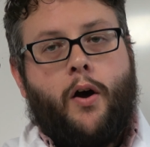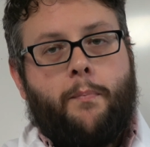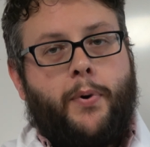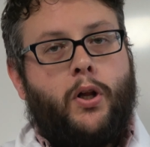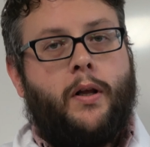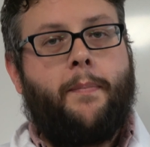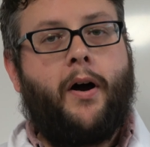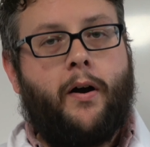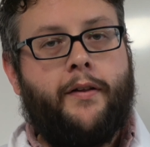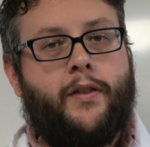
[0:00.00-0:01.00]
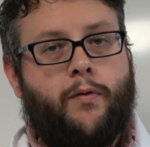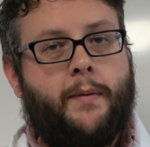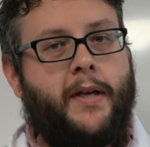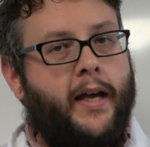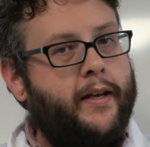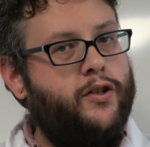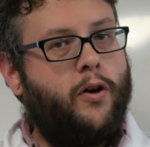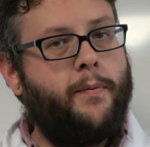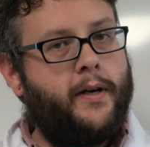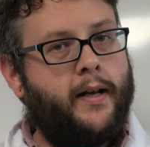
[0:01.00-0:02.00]
pull apart the rib cage,
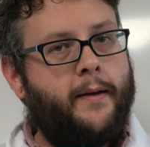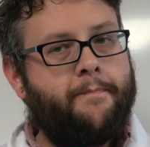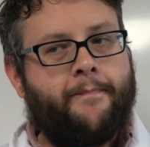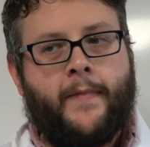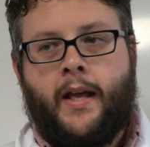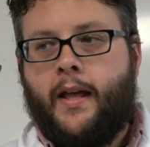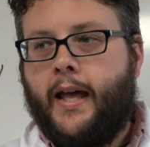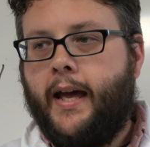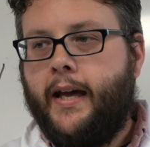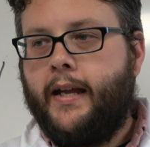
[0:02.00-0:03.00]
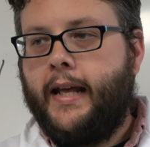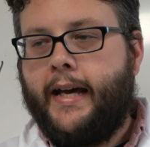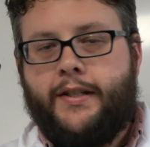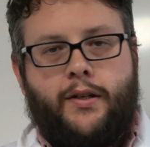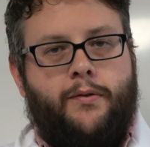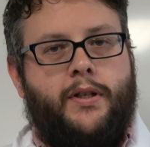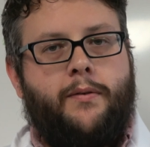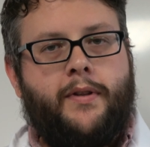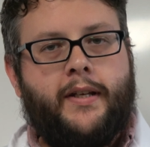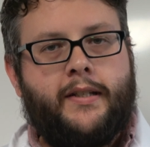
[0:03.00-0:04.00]
open it up, and as you
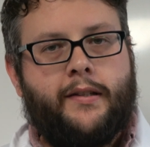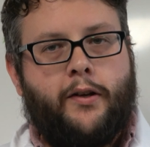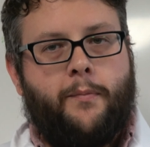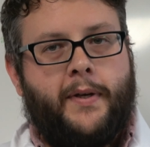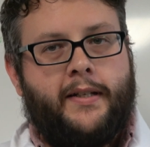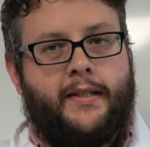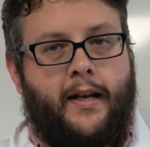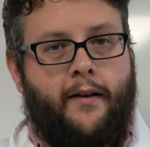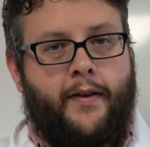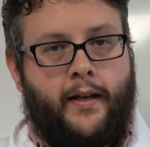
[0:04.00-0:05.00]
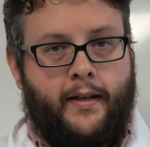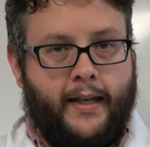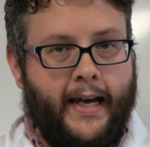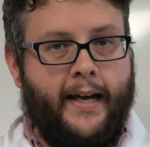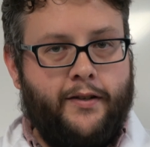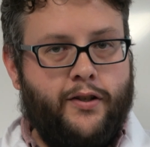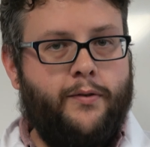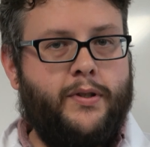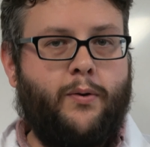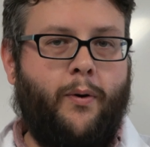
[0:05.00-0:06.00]
do this, little bits of cat
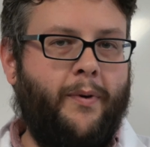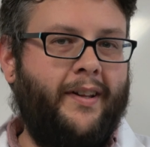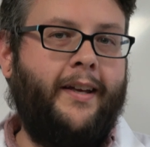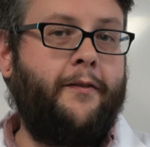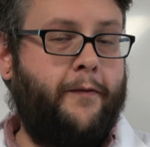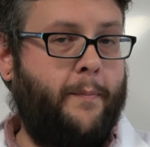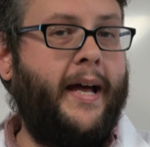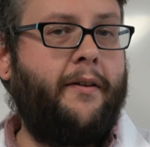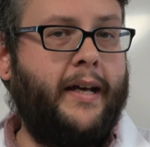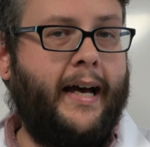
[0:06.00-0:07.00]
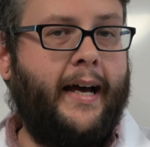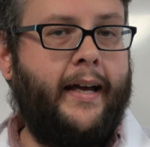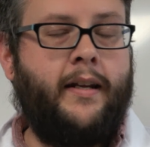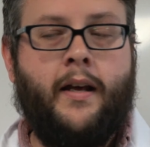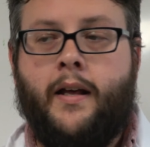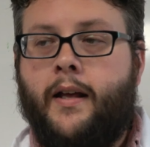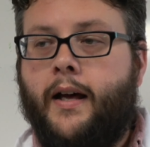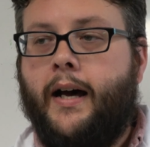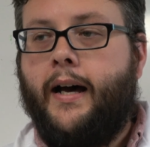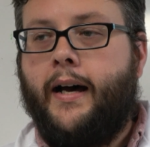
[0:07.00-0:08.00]
juice, or really formaldehyde,
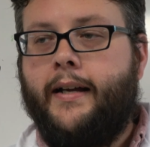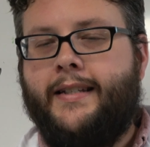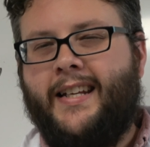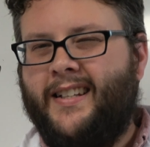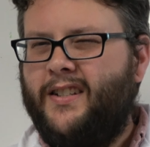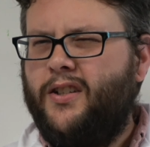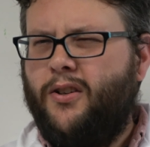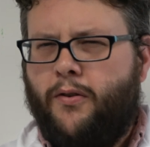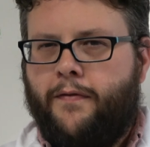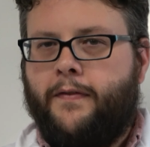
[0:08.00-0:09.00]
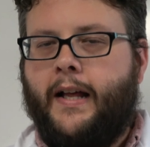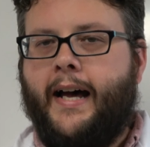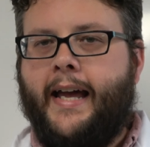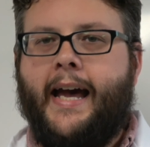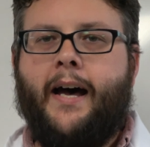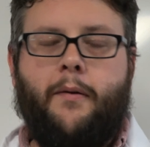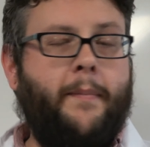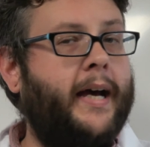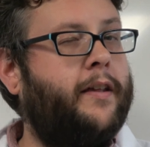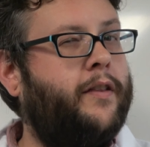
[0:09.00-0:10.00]
tended to fly out. And
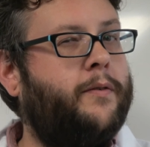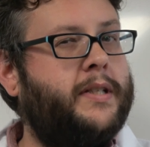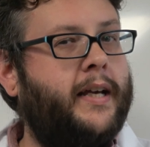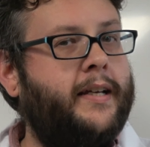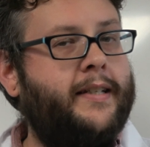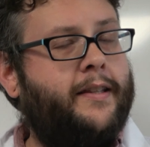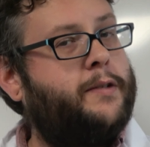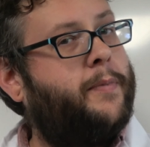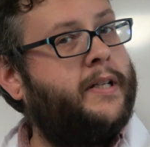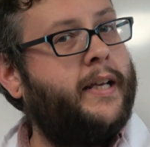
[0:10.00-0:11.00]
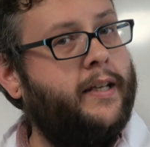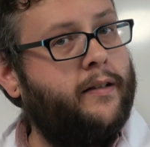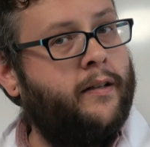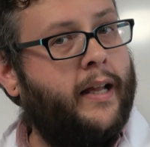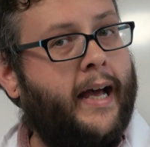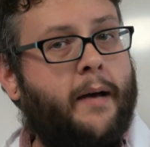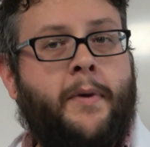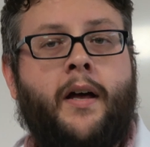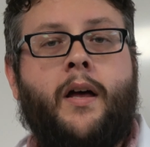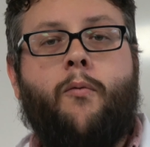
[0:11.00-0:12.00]
back in those days, at this particular lab,
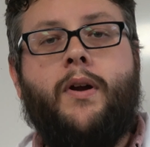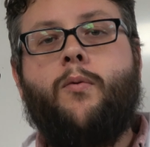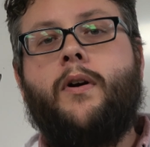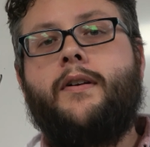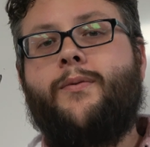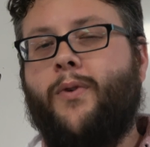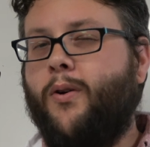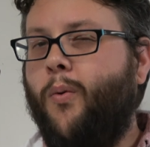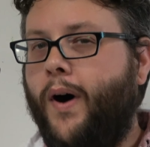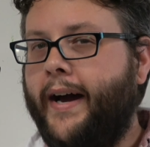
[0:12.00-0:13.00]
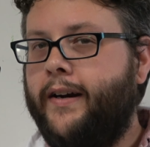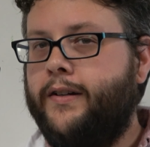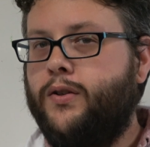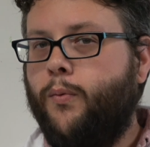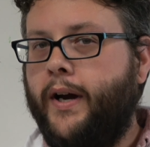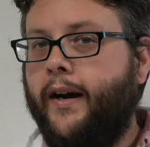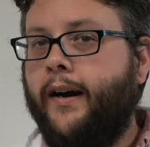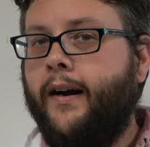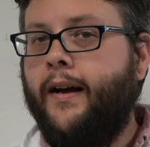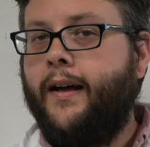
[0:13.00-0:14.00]
we weren't required to wear